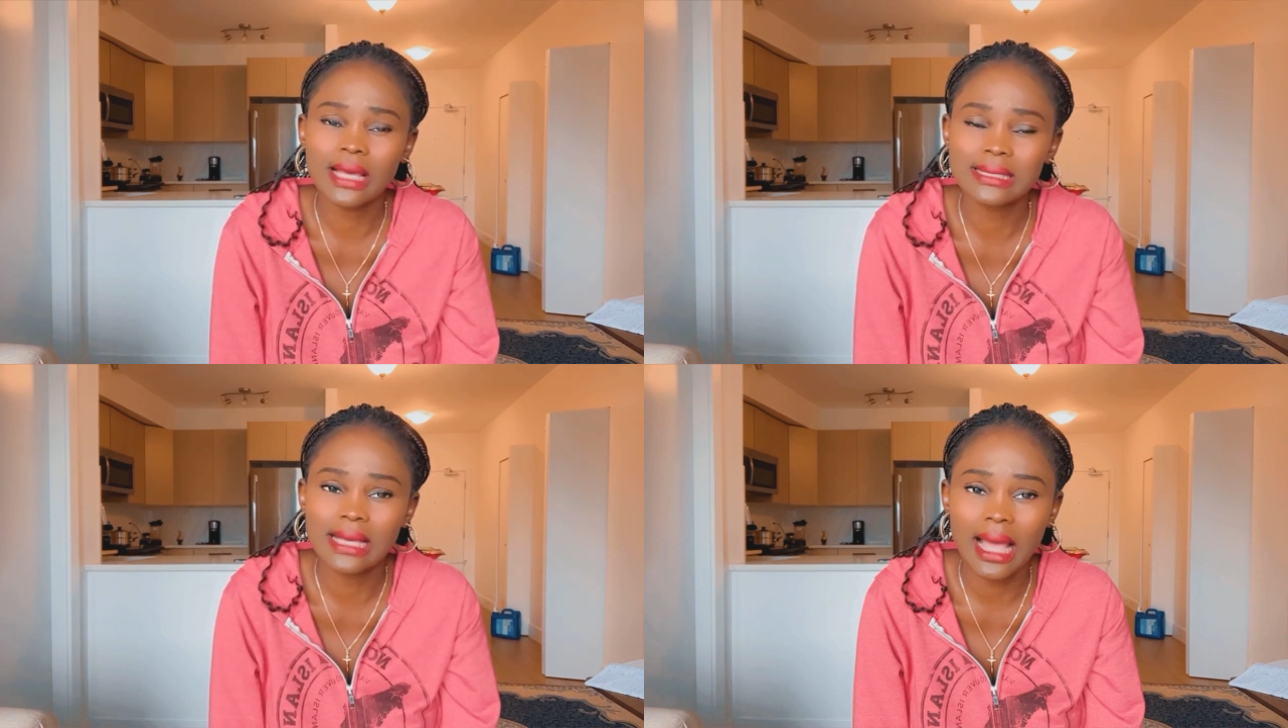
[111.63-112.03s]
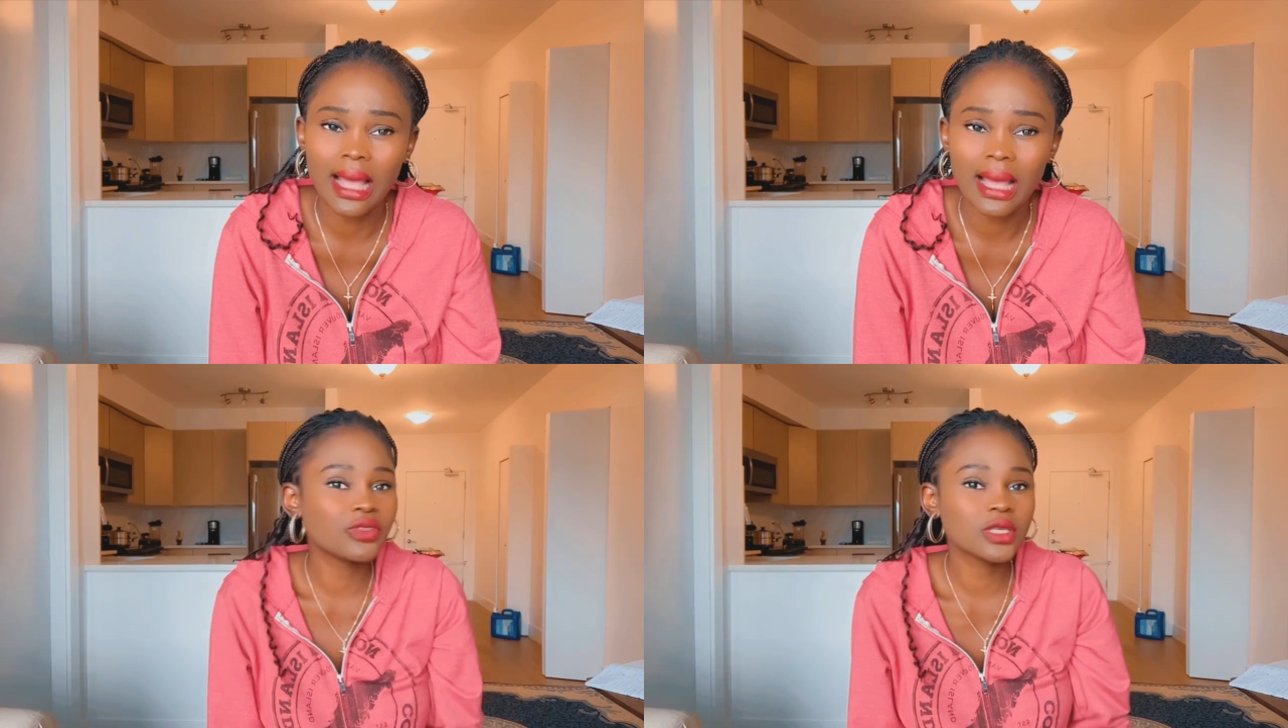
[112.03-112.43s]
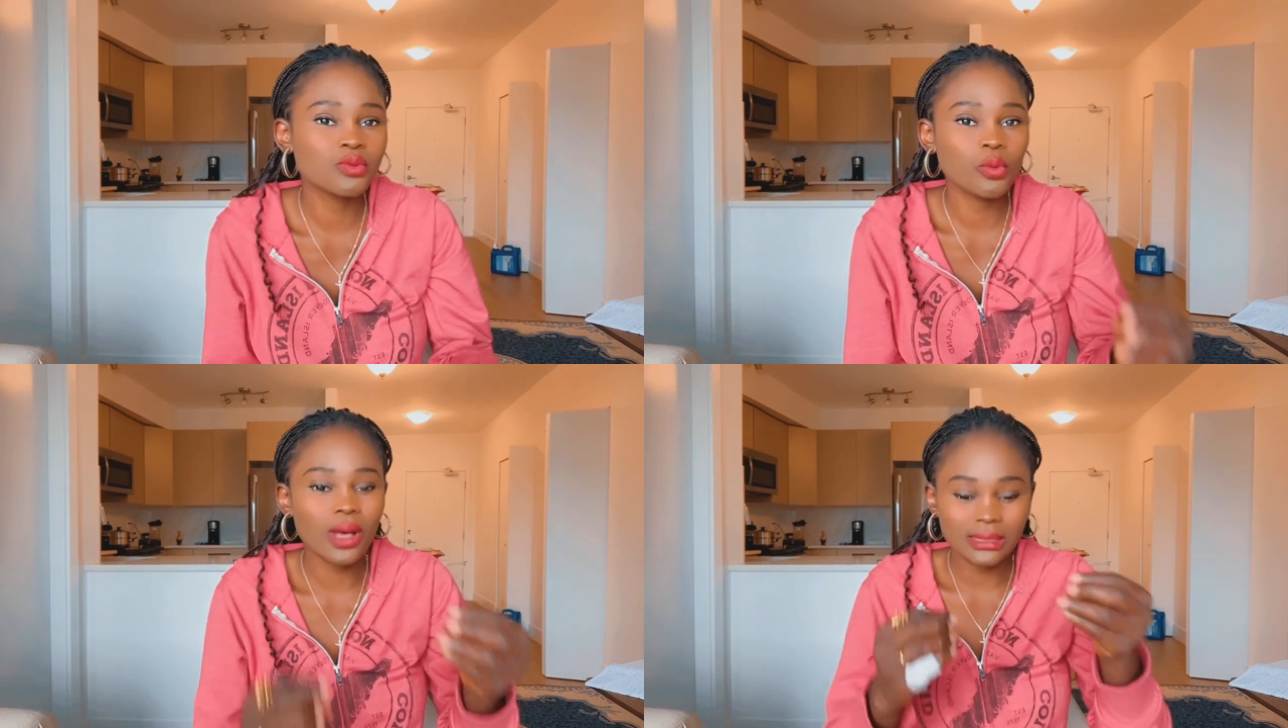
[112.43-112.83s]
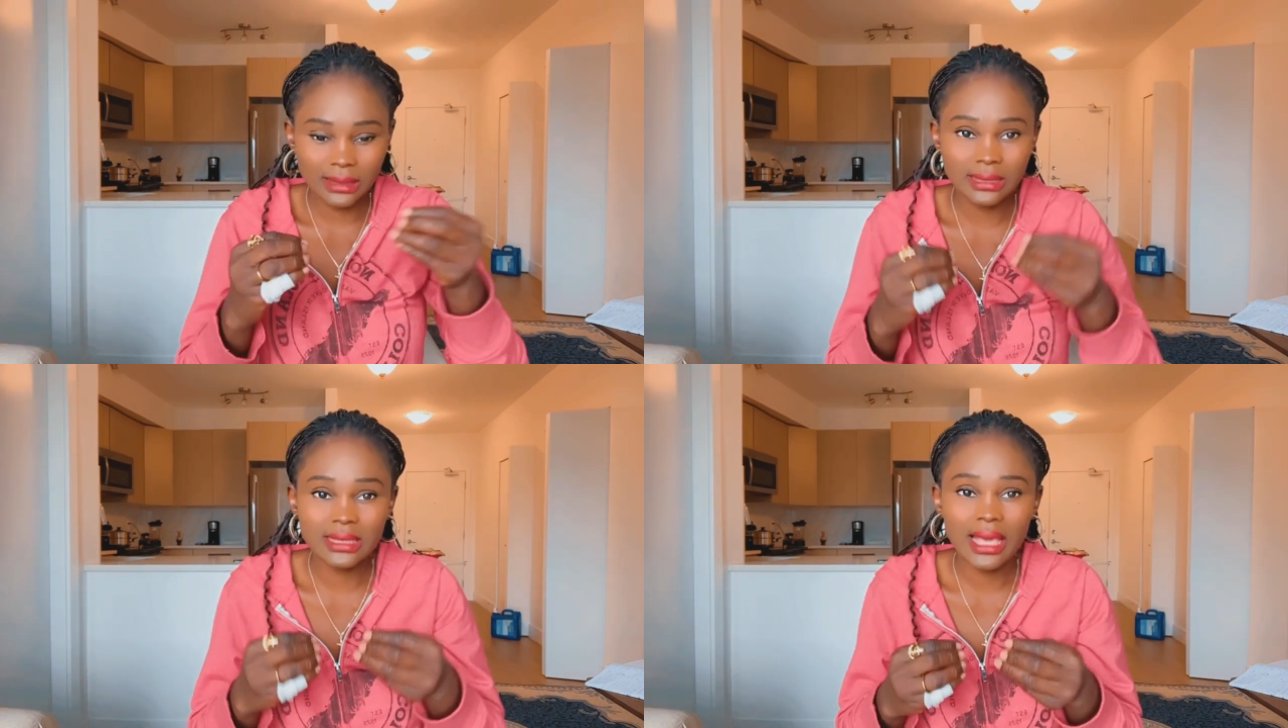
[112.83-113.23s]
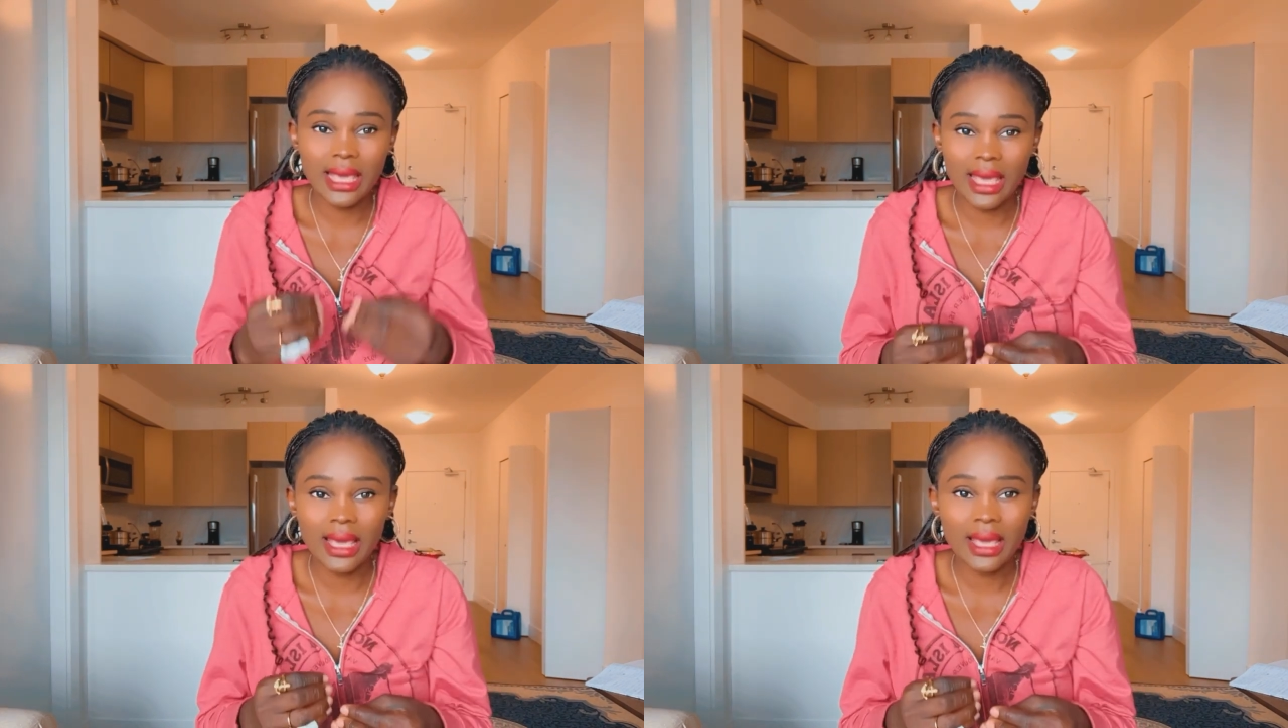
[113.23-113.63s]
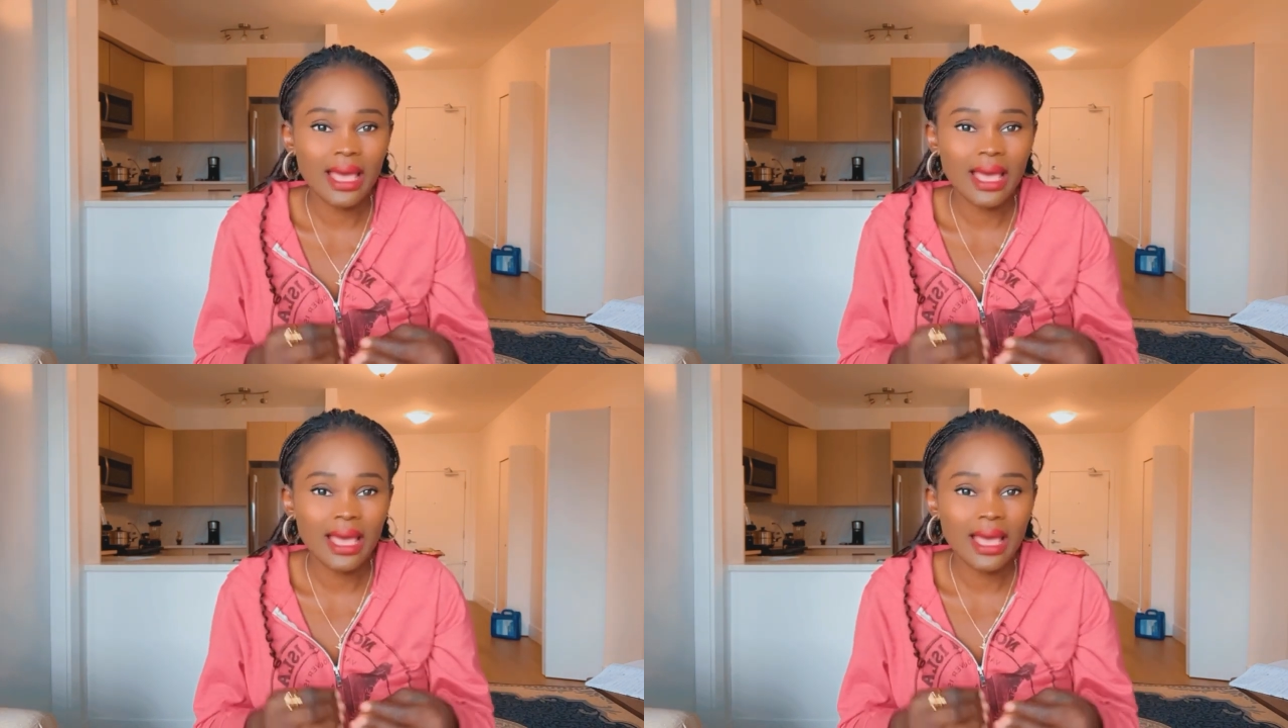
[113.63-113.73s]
I said, these people are sitting here.